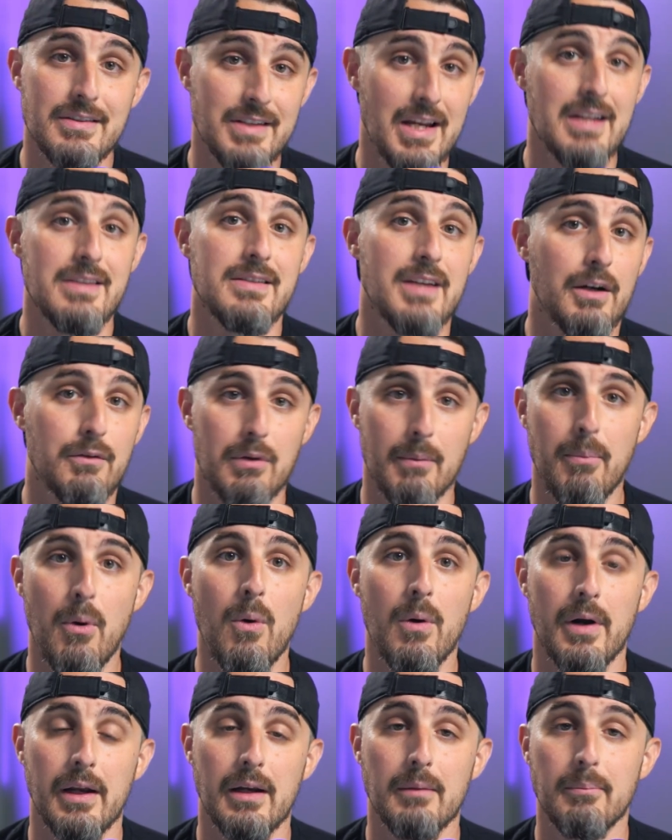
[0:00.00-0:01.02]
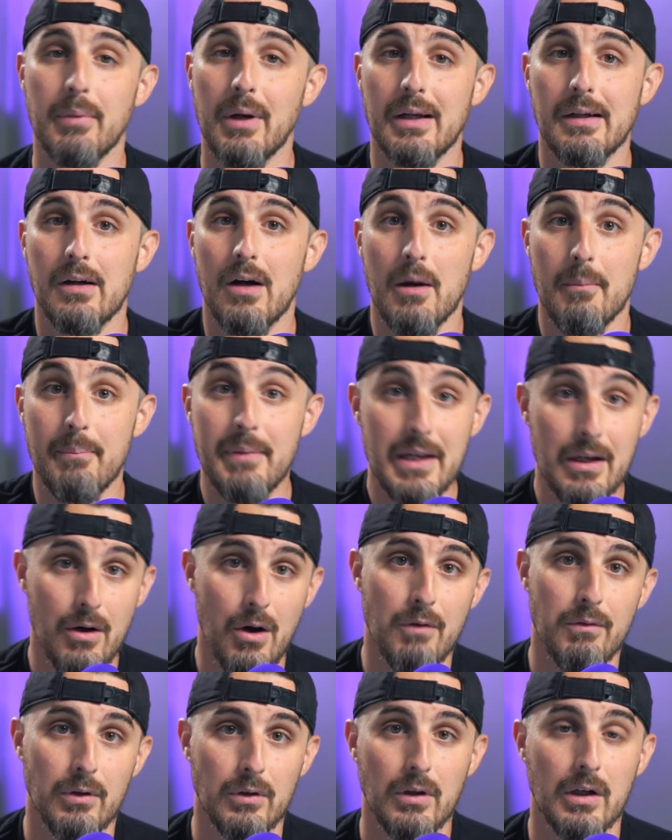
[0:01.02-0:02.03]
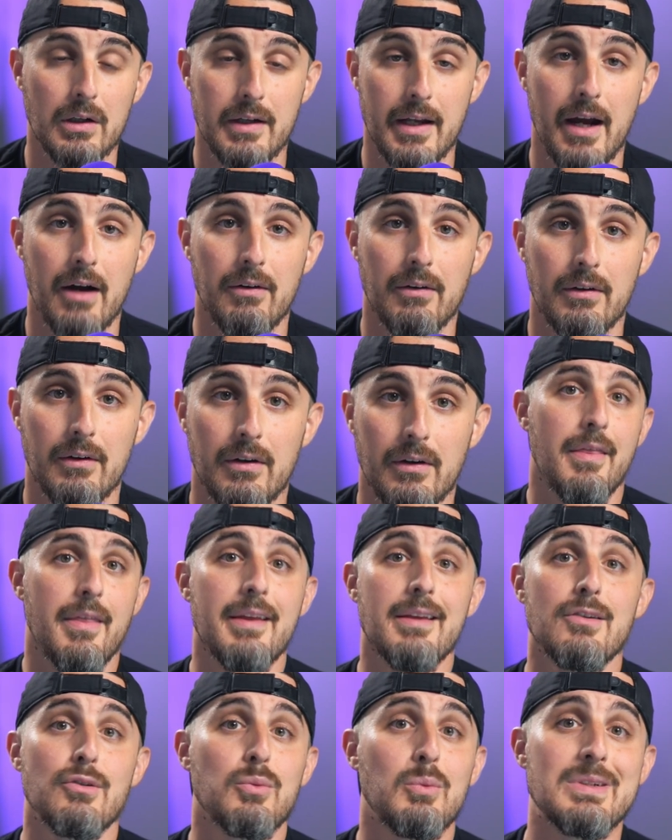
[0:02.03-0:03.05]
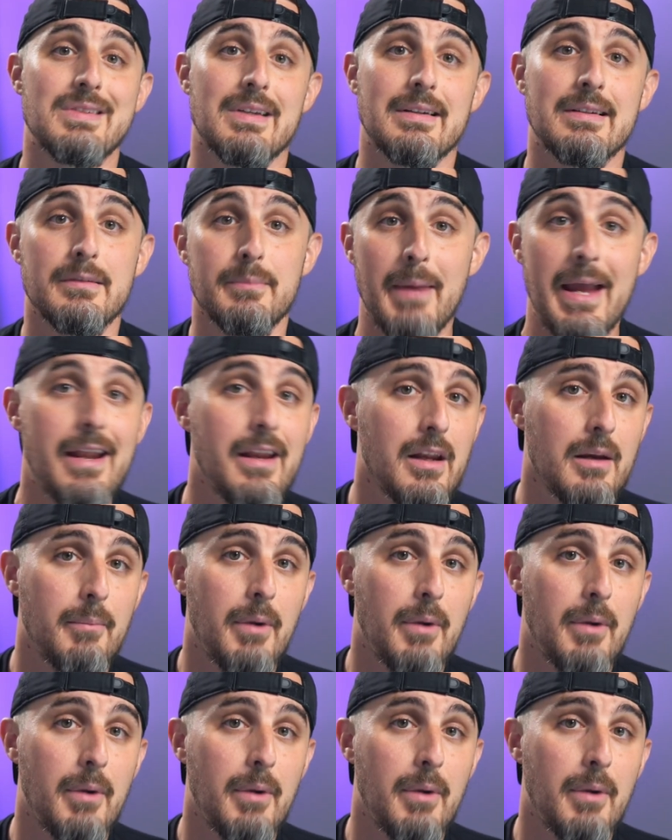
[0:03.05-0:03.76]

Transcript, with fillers: Sansec reported, but are being overlooked now. This was expanded